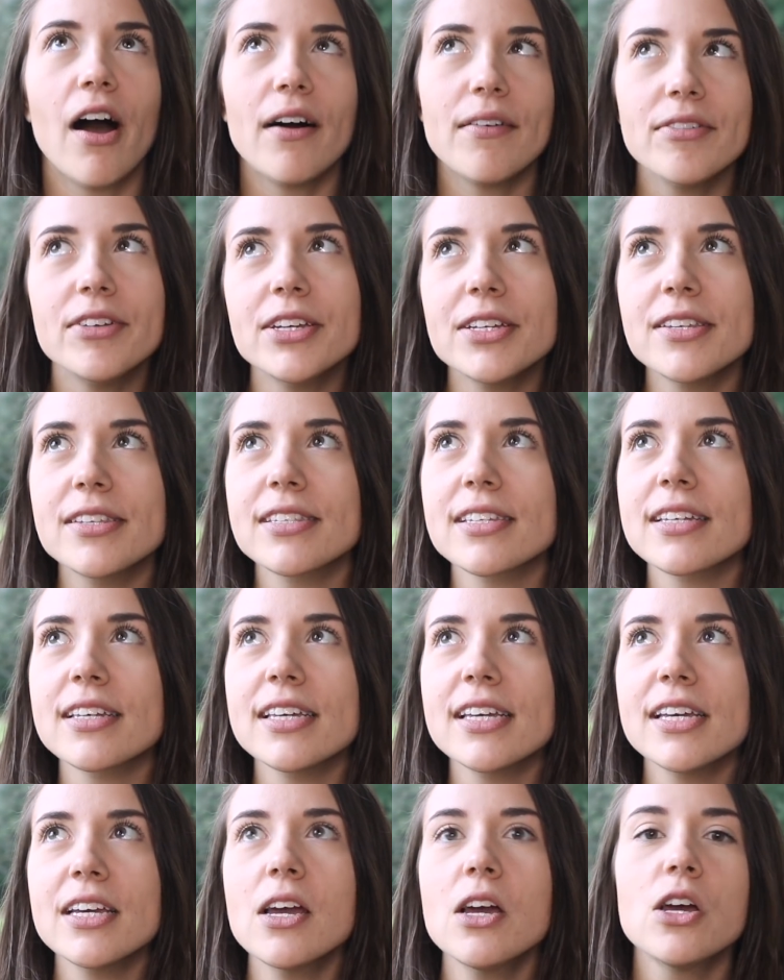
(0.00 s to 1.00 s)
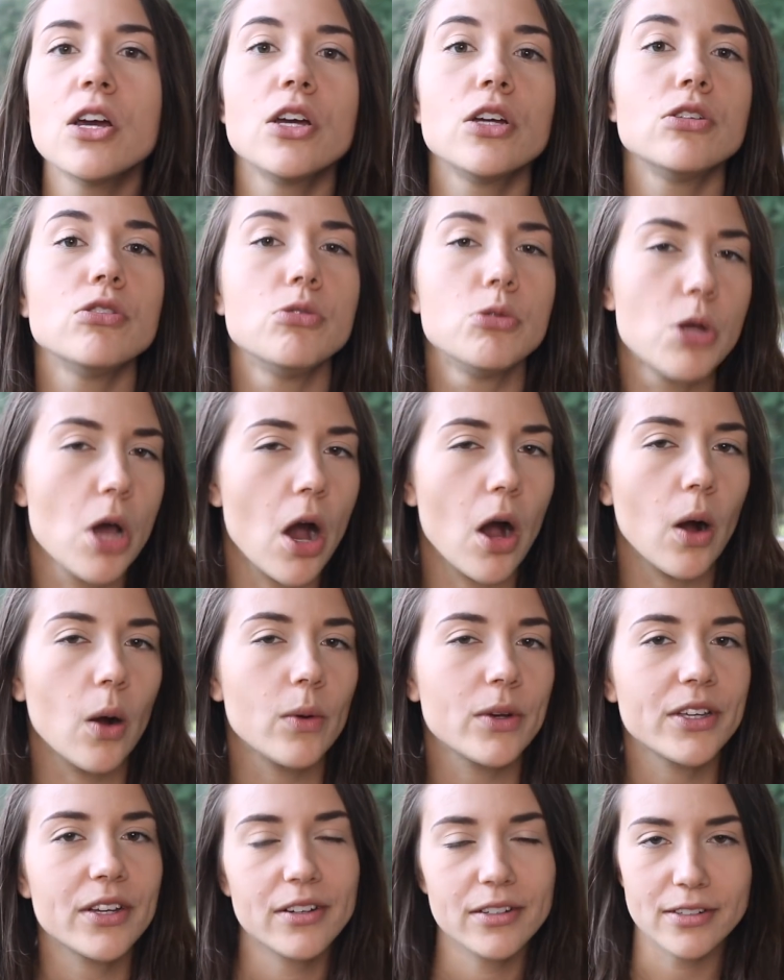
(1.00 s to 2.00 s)
Obviously,
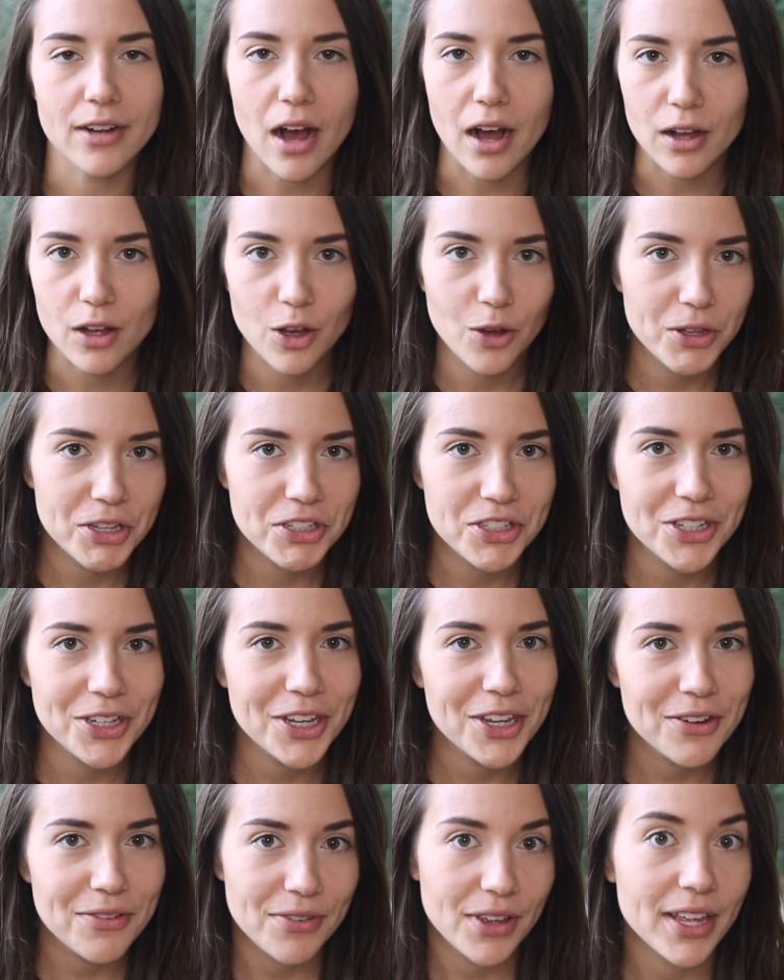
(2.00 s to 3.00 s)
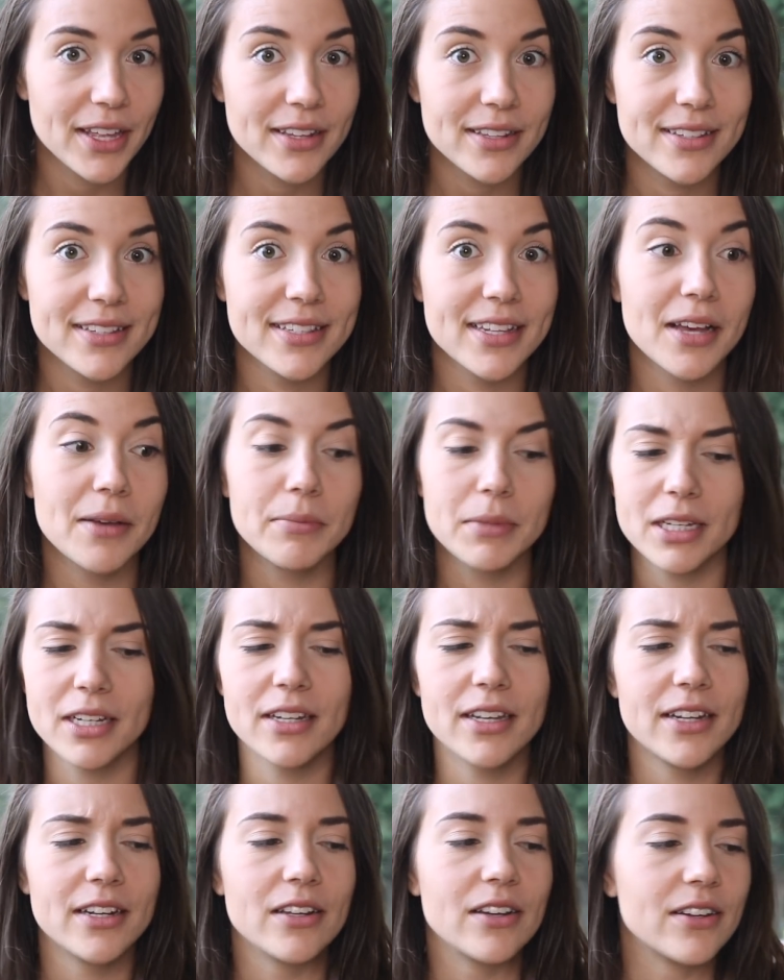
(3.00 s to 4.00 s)
no, you're not going to convince a
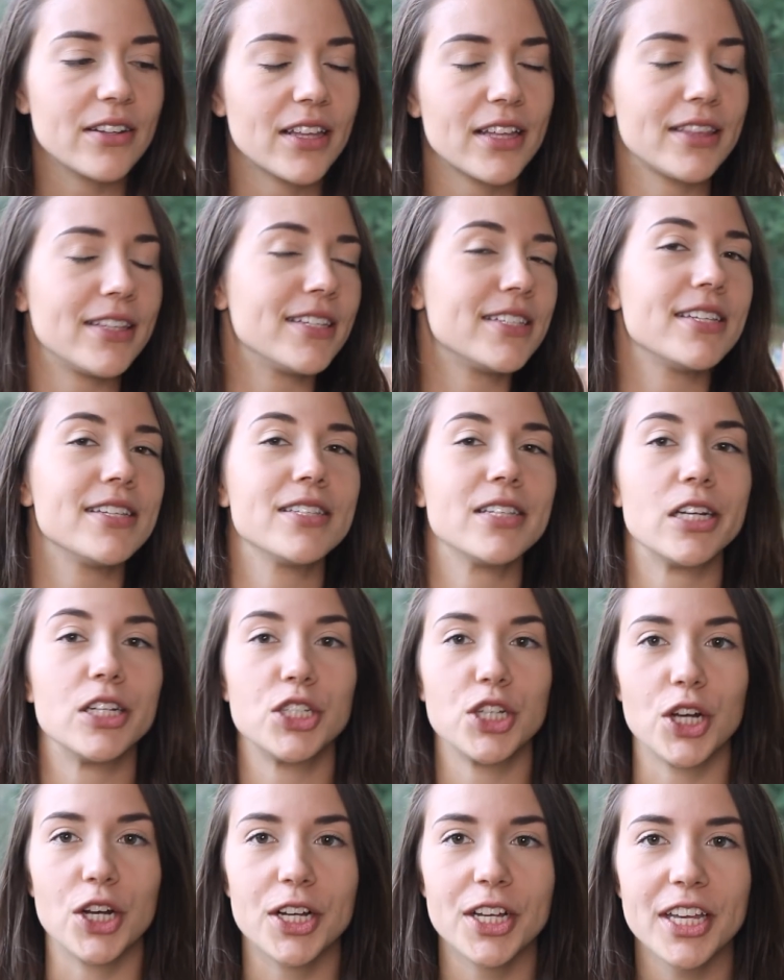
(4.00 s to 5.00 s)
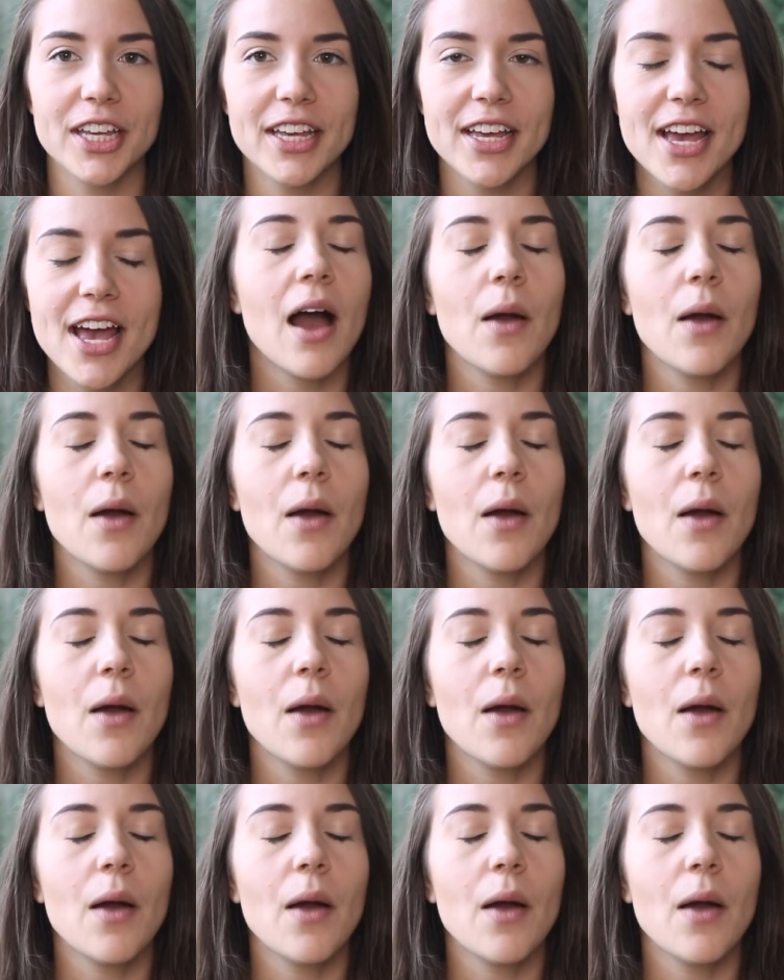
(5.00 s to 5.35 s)
meat eater that this is a turkey.